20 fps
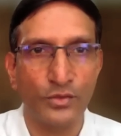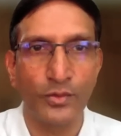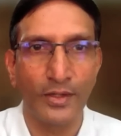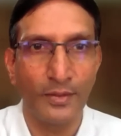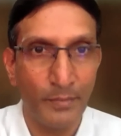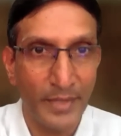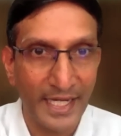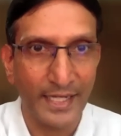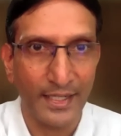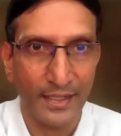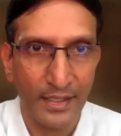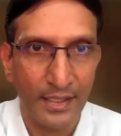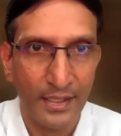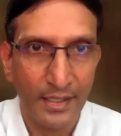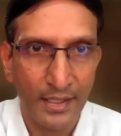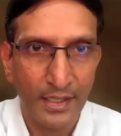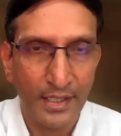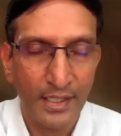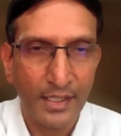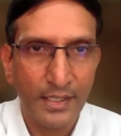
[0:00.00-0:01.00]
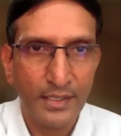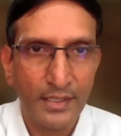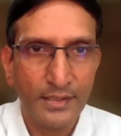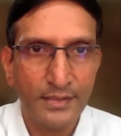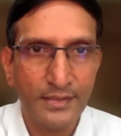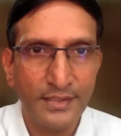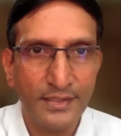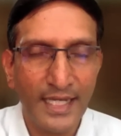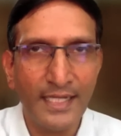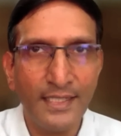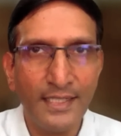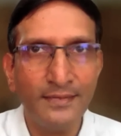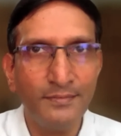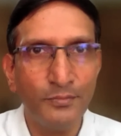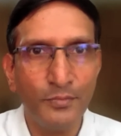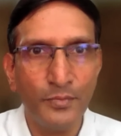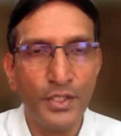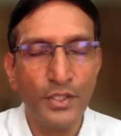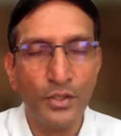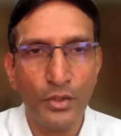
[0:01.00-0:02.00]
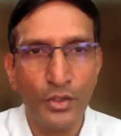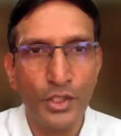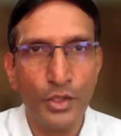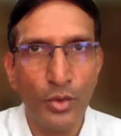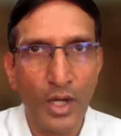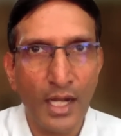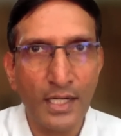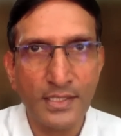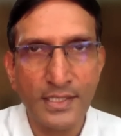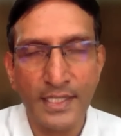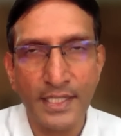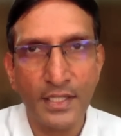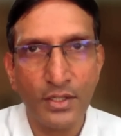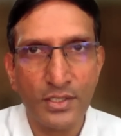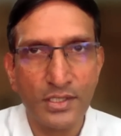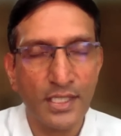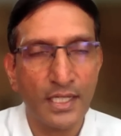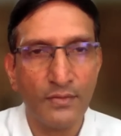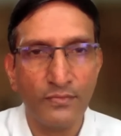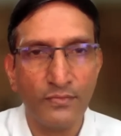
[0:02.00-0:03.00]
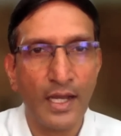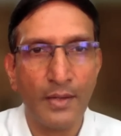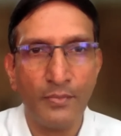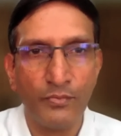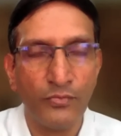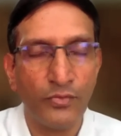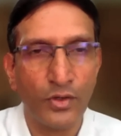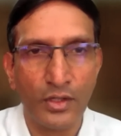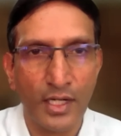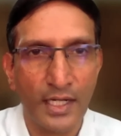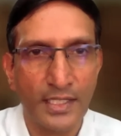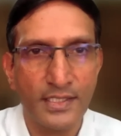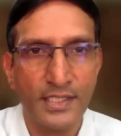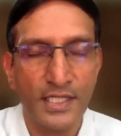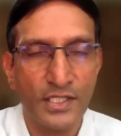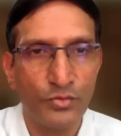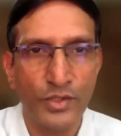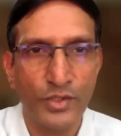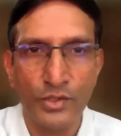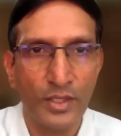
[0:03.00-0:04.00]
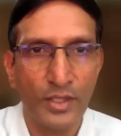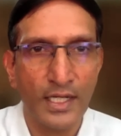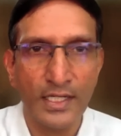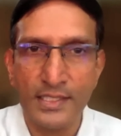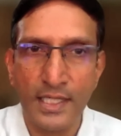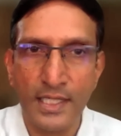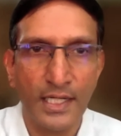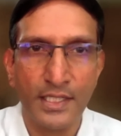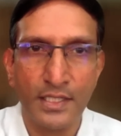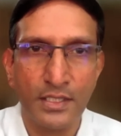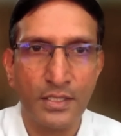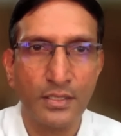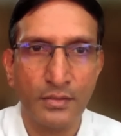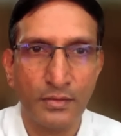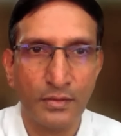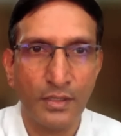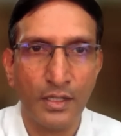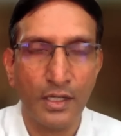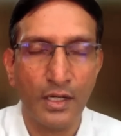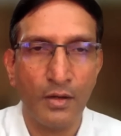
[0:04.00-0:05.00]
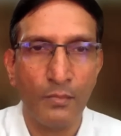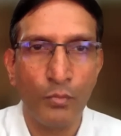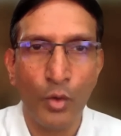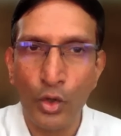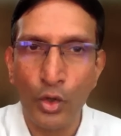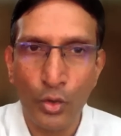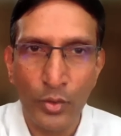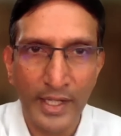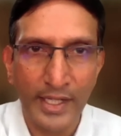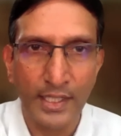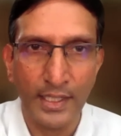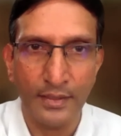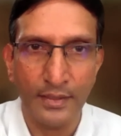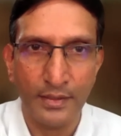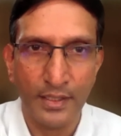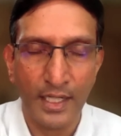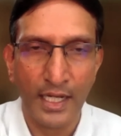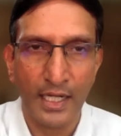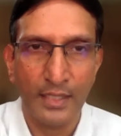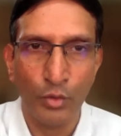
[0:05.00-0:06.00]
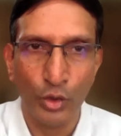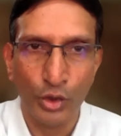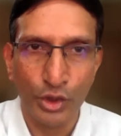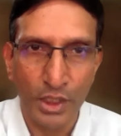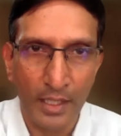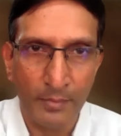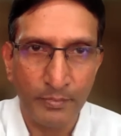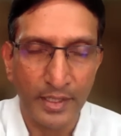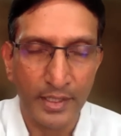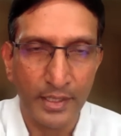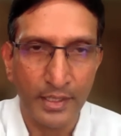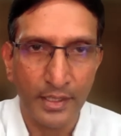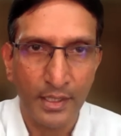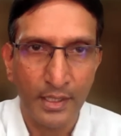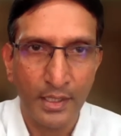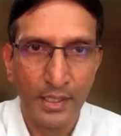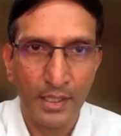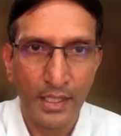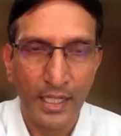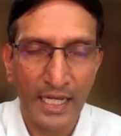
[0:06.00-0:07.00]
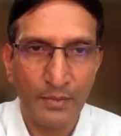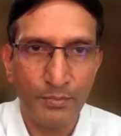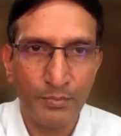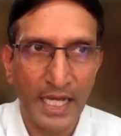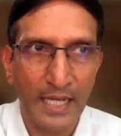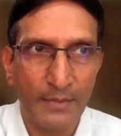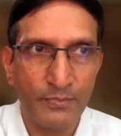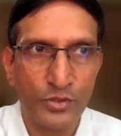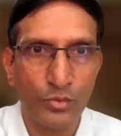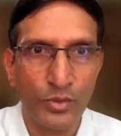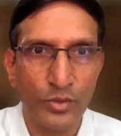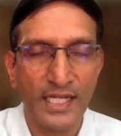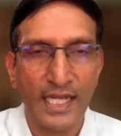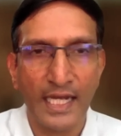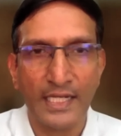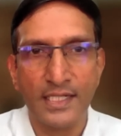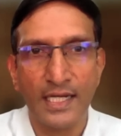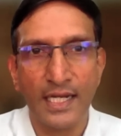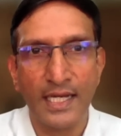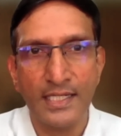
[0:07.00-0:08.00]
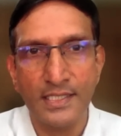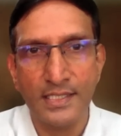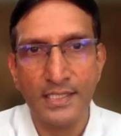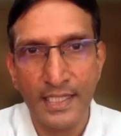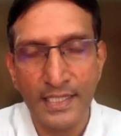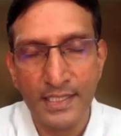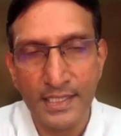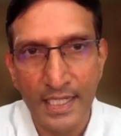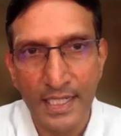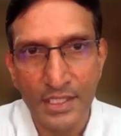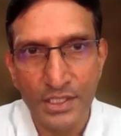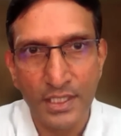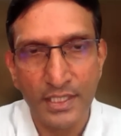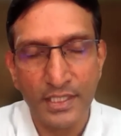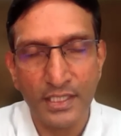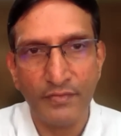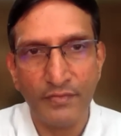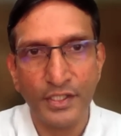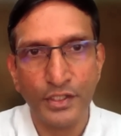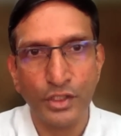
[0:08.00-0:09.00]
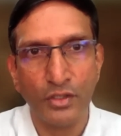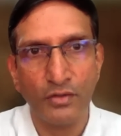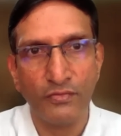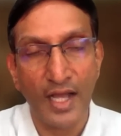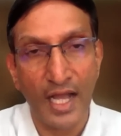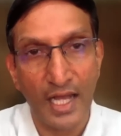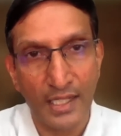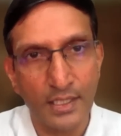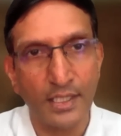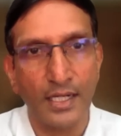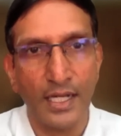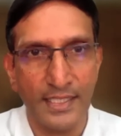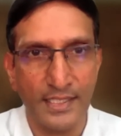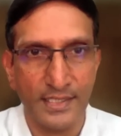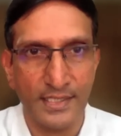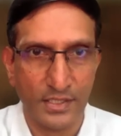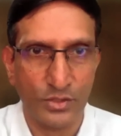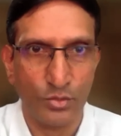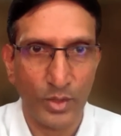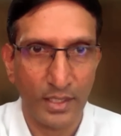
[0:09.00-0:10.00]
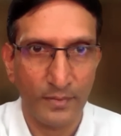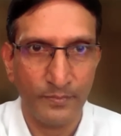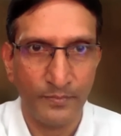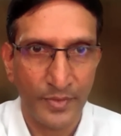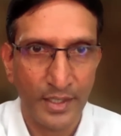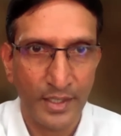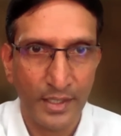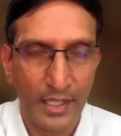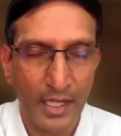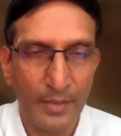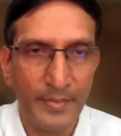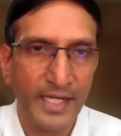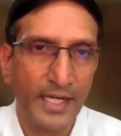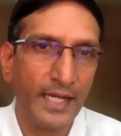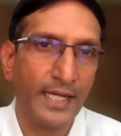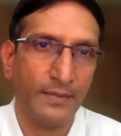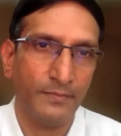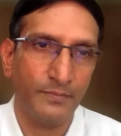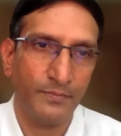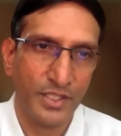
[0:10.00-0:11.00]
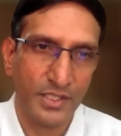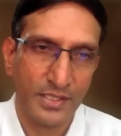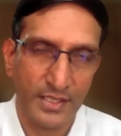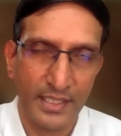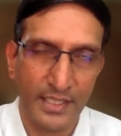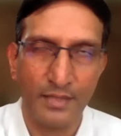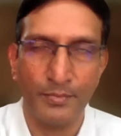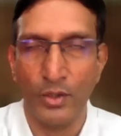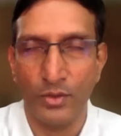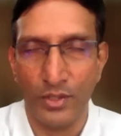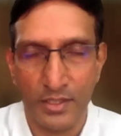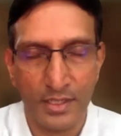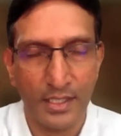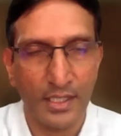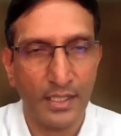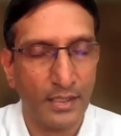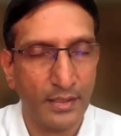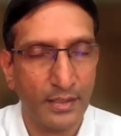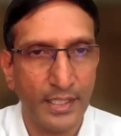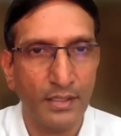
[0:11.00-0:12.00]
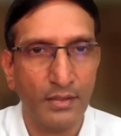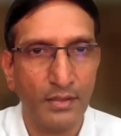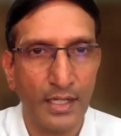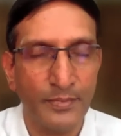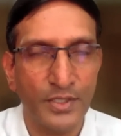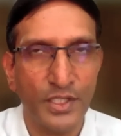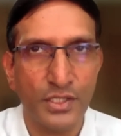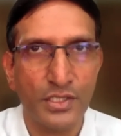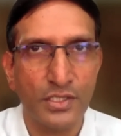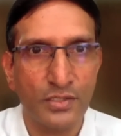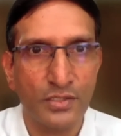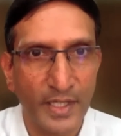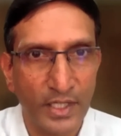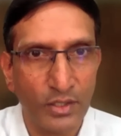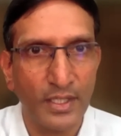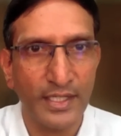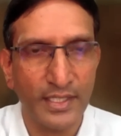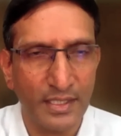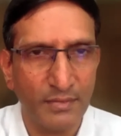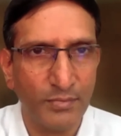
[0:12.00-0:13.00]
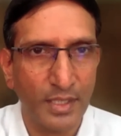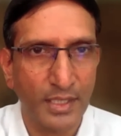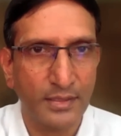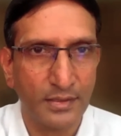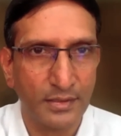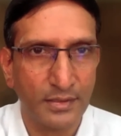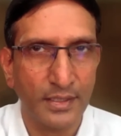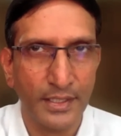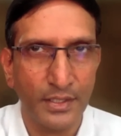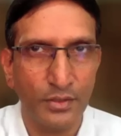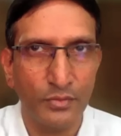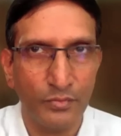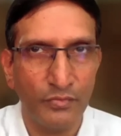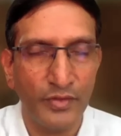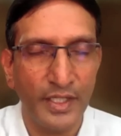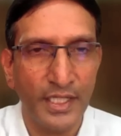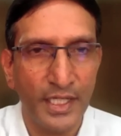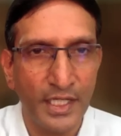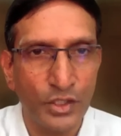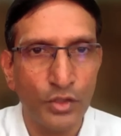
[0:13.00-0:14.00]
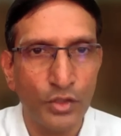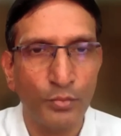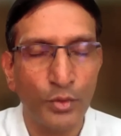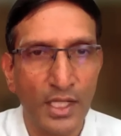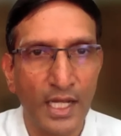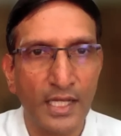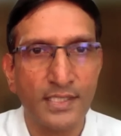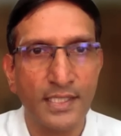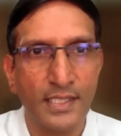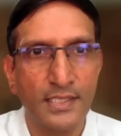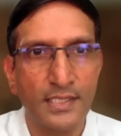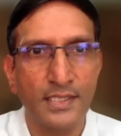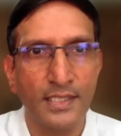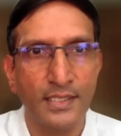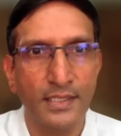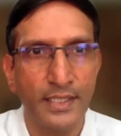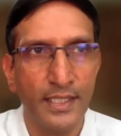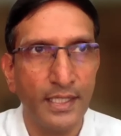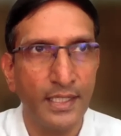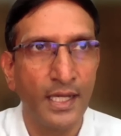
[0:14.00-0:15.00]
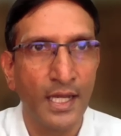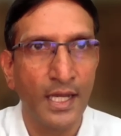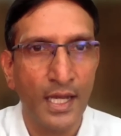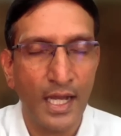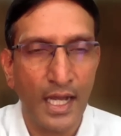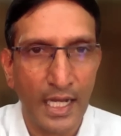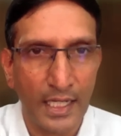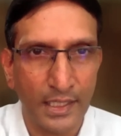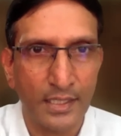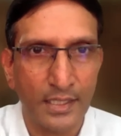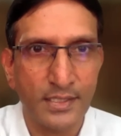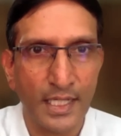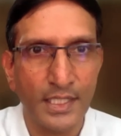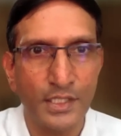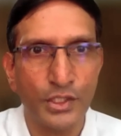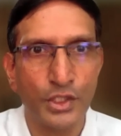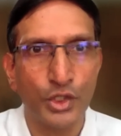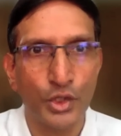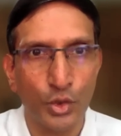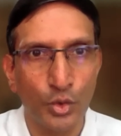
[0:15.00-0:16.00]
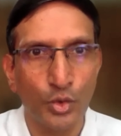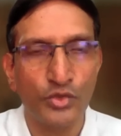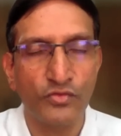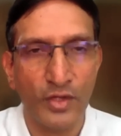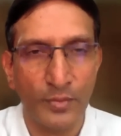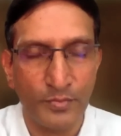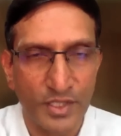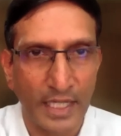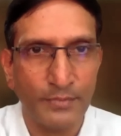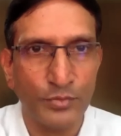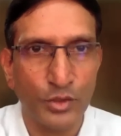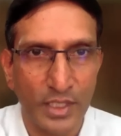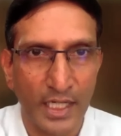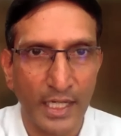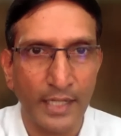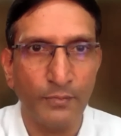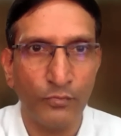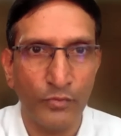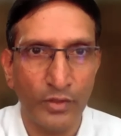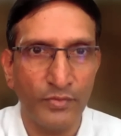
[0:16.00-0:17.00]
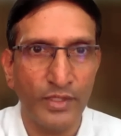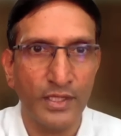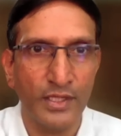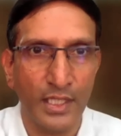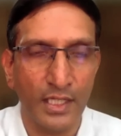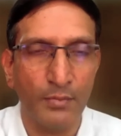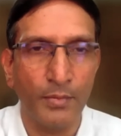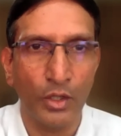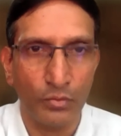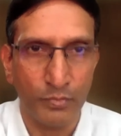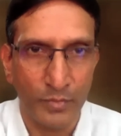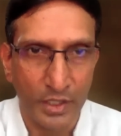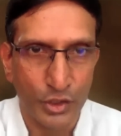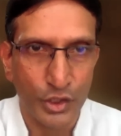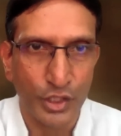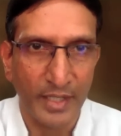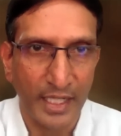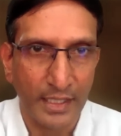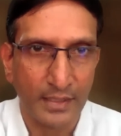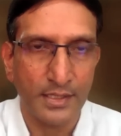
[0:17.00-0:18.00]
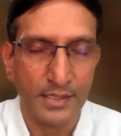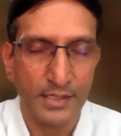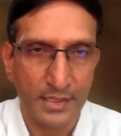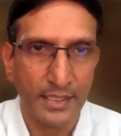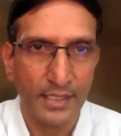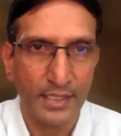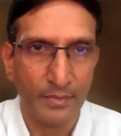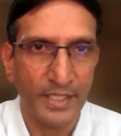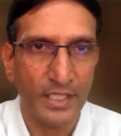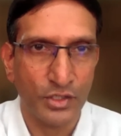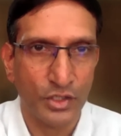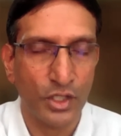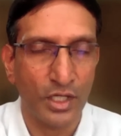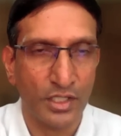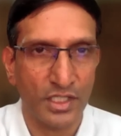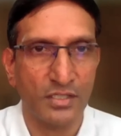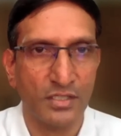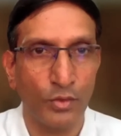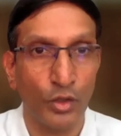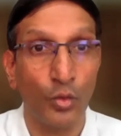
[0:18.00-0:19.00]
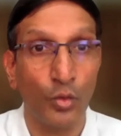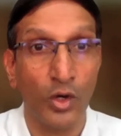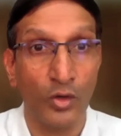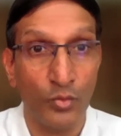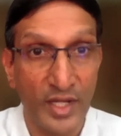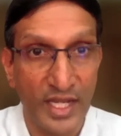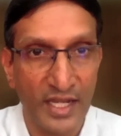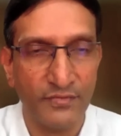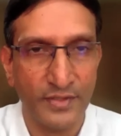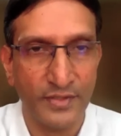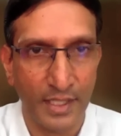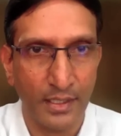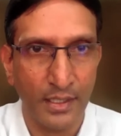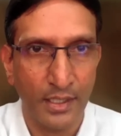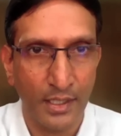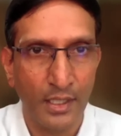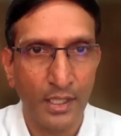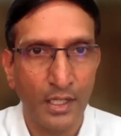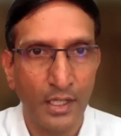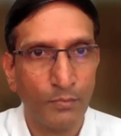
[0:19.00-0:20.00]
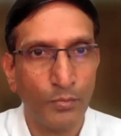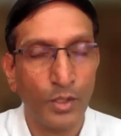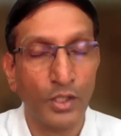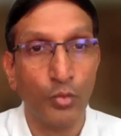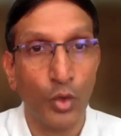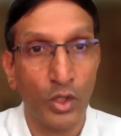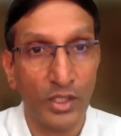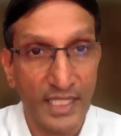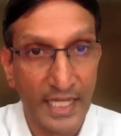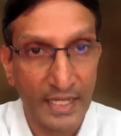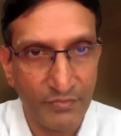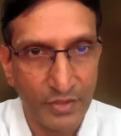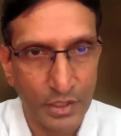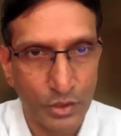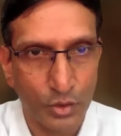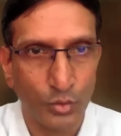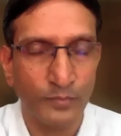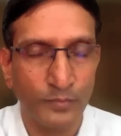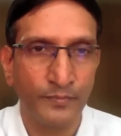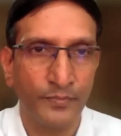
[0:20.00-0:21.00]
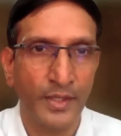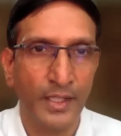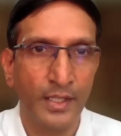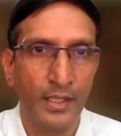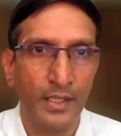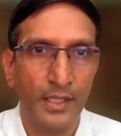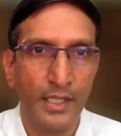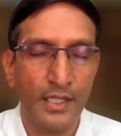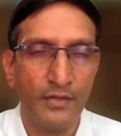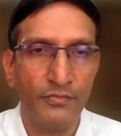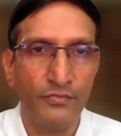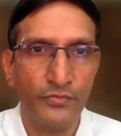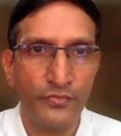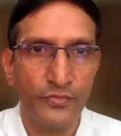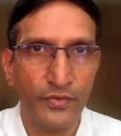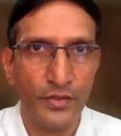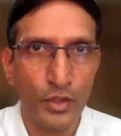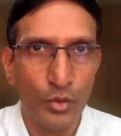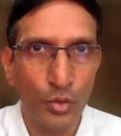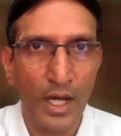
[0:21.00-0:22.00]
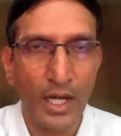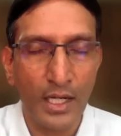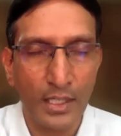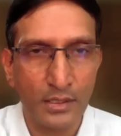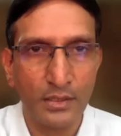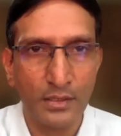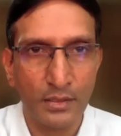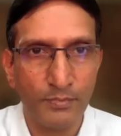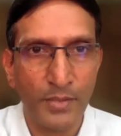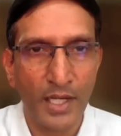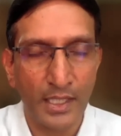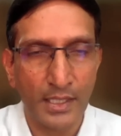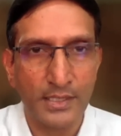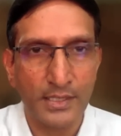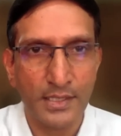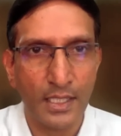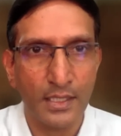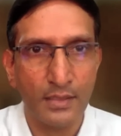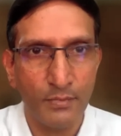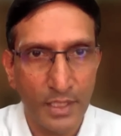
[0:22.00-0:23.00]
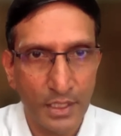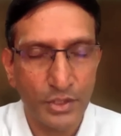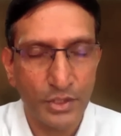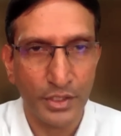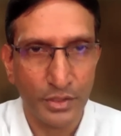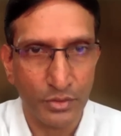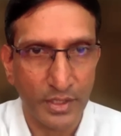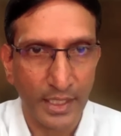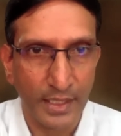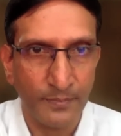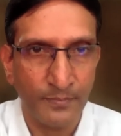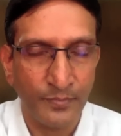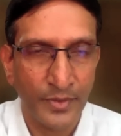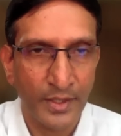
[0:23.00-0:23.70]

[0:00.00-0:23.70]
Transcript: will begin. Then, you are setting yourself up for crises which will escalate more quickly and more sharply, and perhaps will catalyze international intervention of other kinds as well. I mean, again, just think about it. Here I'm just speculating, but we need to put ourselves in the other side's shoes from time to time when we think about military matters, right? I mean, it's not just about what we have done, but what they will do. If you are Pakistan military today,